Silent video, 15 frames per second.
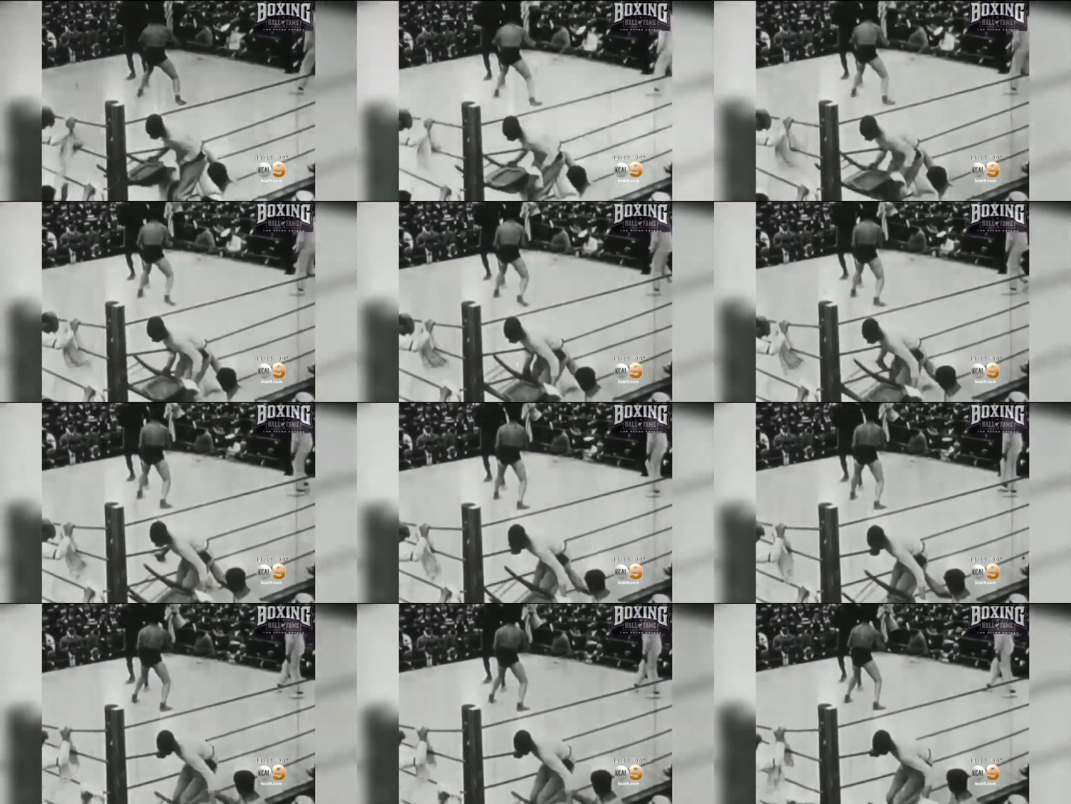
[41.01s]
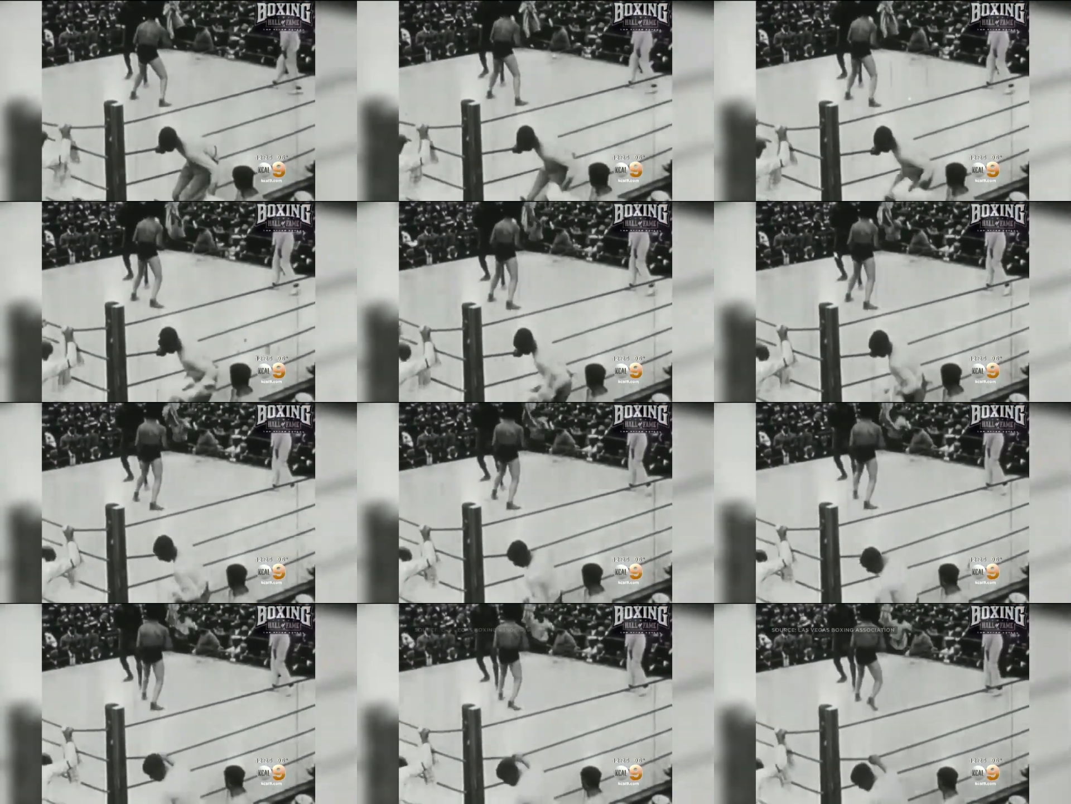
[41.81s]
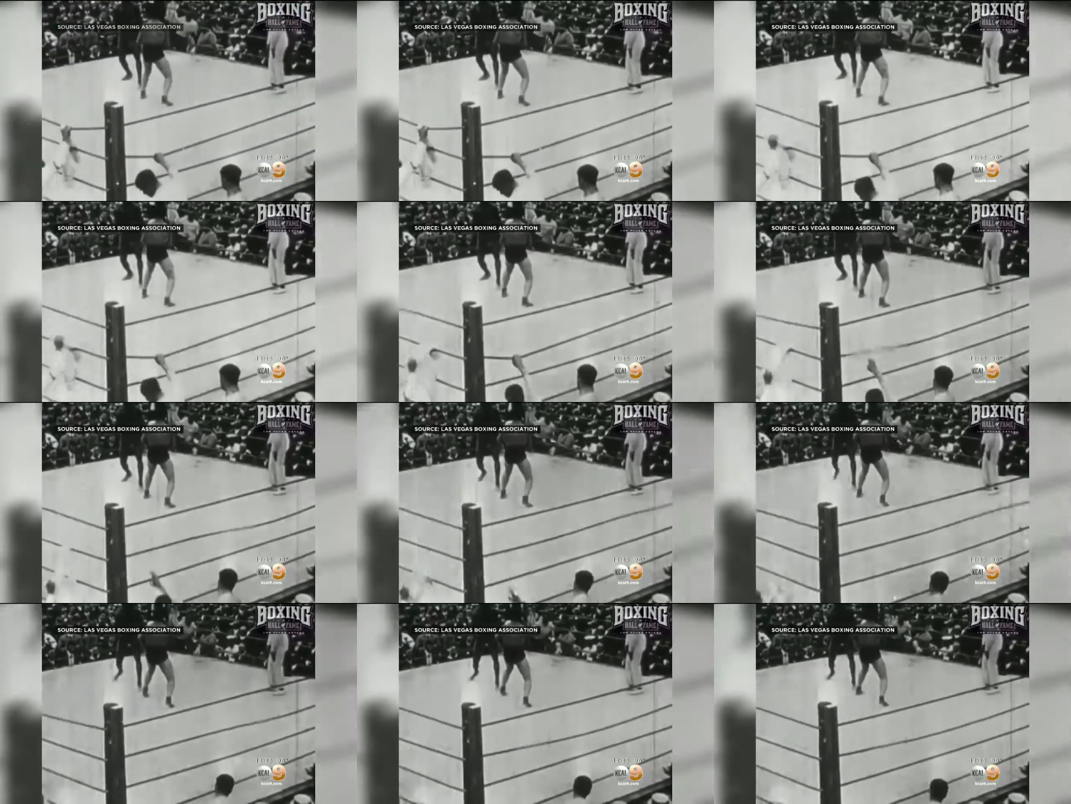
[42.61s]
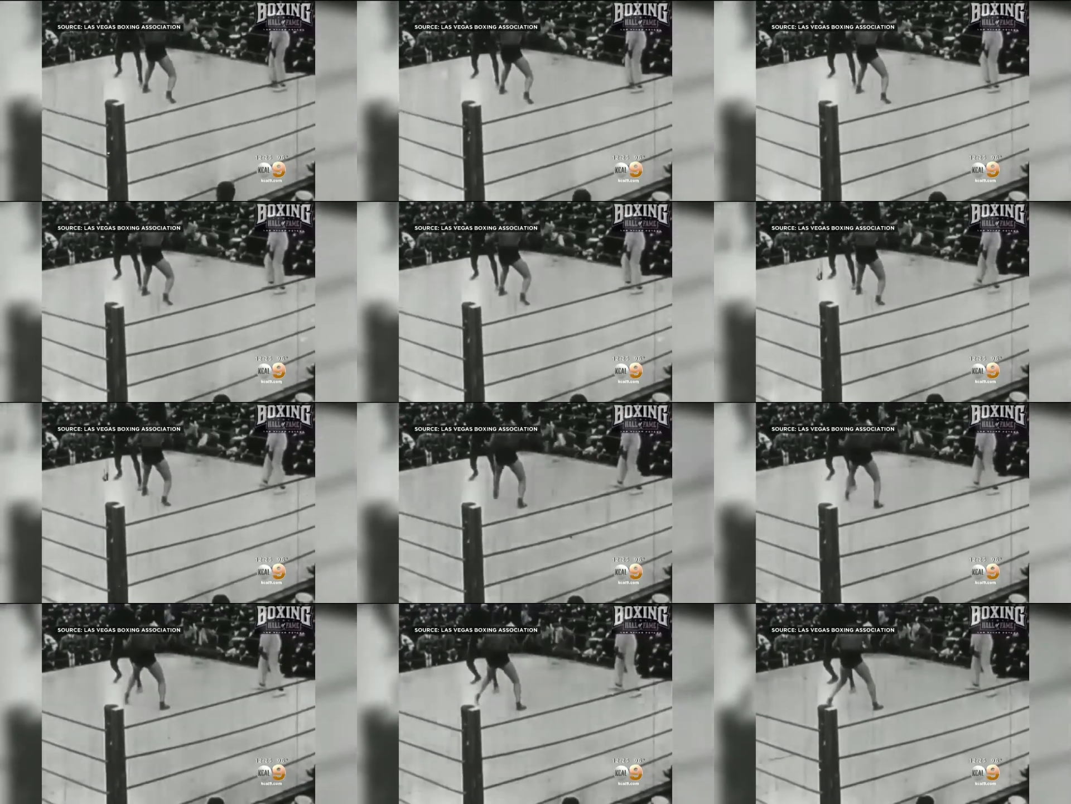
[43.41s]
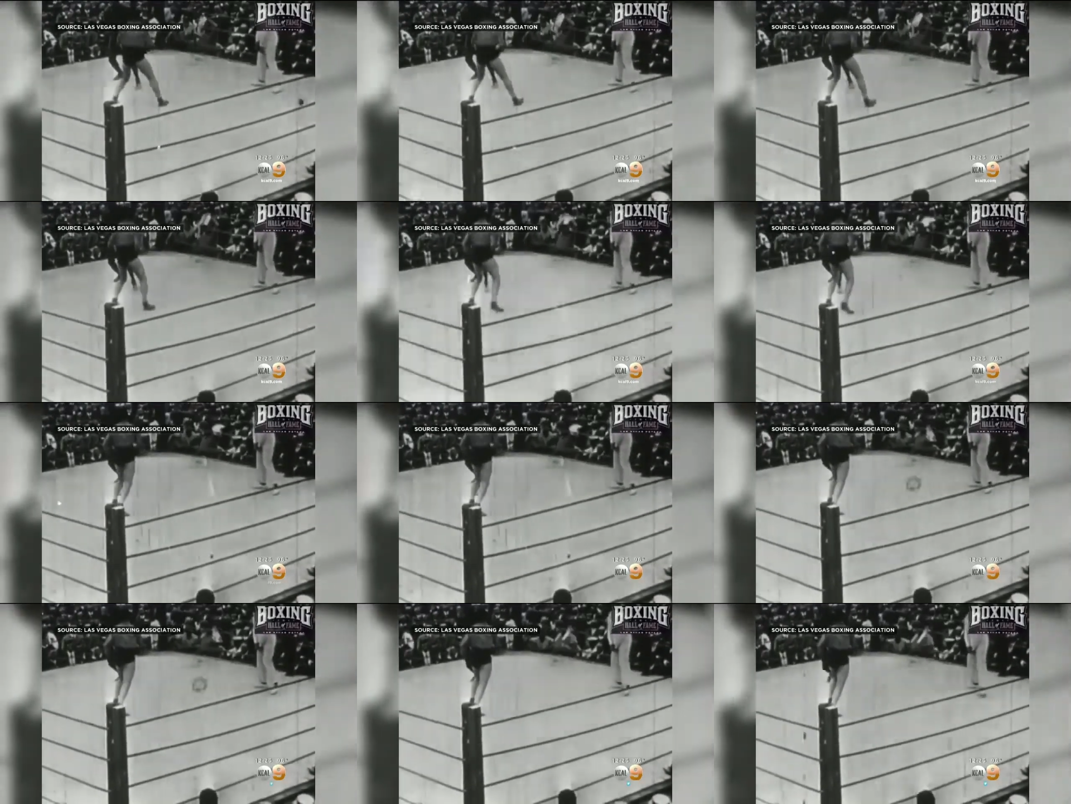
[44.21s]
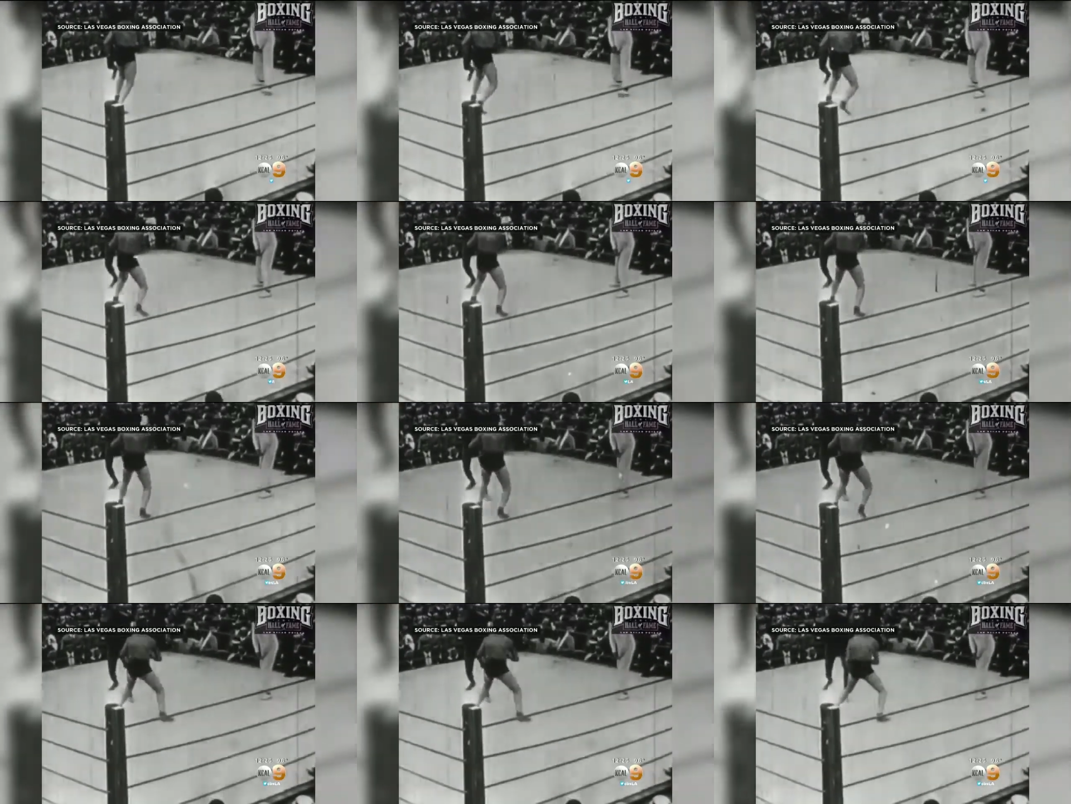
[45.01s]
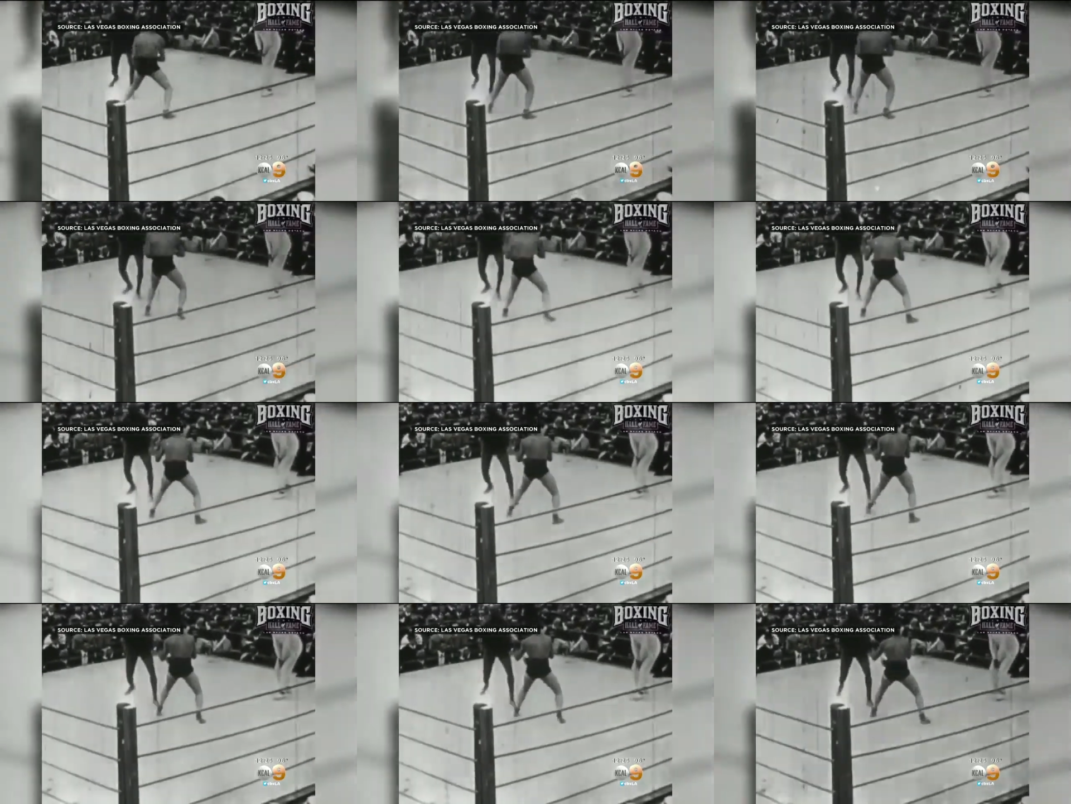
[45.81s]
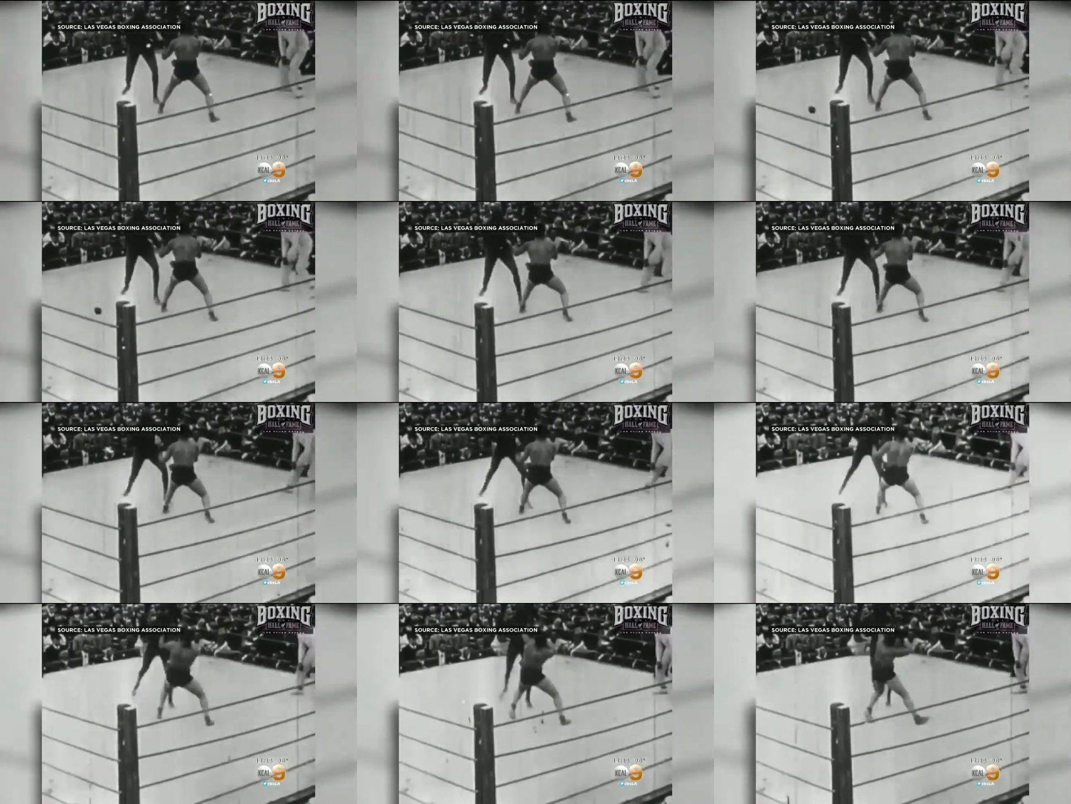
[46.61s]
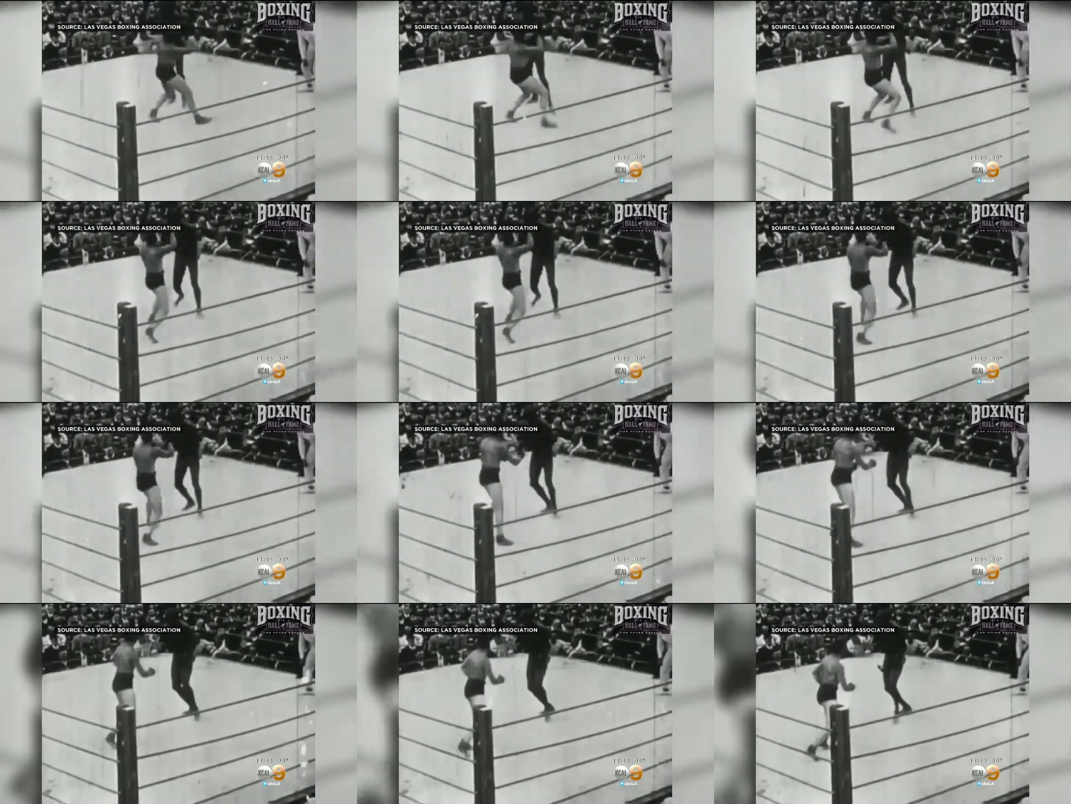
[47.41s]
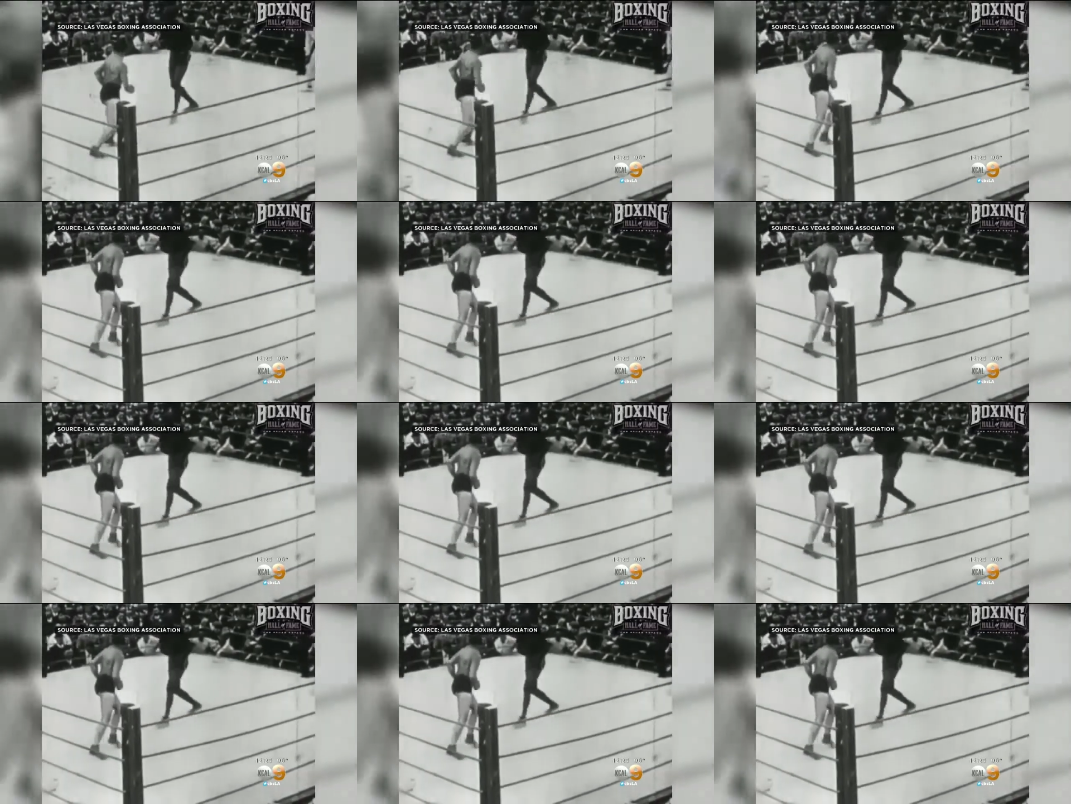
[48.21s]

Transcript: [unreadable: no face in view]